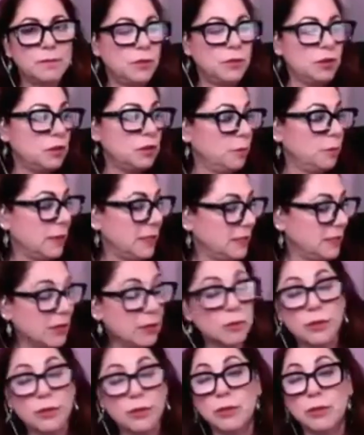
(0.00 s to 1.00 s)
to my
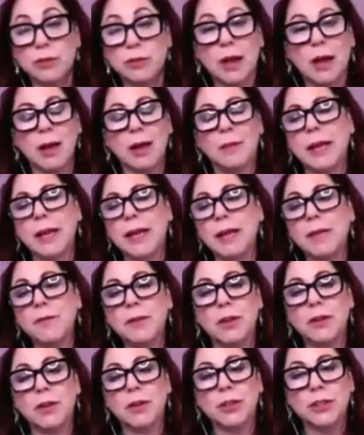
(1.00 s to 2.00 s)
sacred, my effing
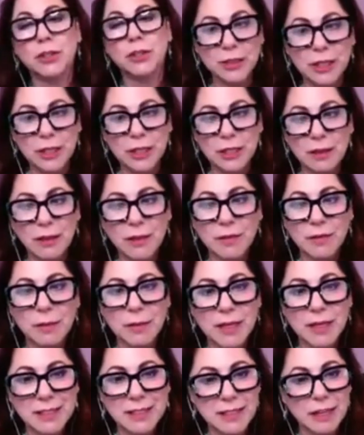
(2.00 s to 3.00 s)
long journey to loving
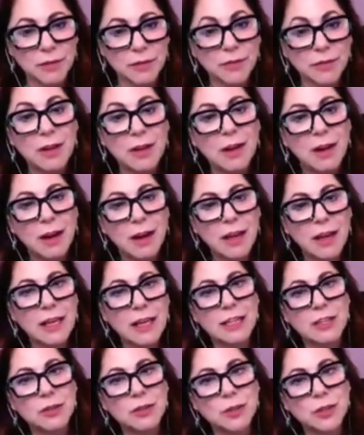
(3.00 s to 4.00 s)
myself, a
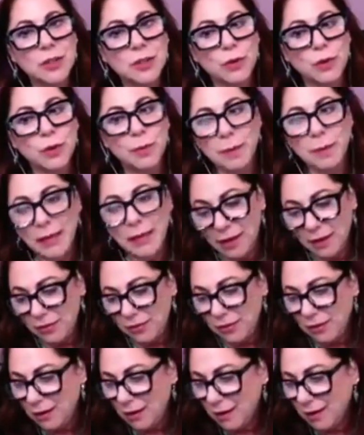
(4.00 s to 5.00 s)
guide to a shorter path.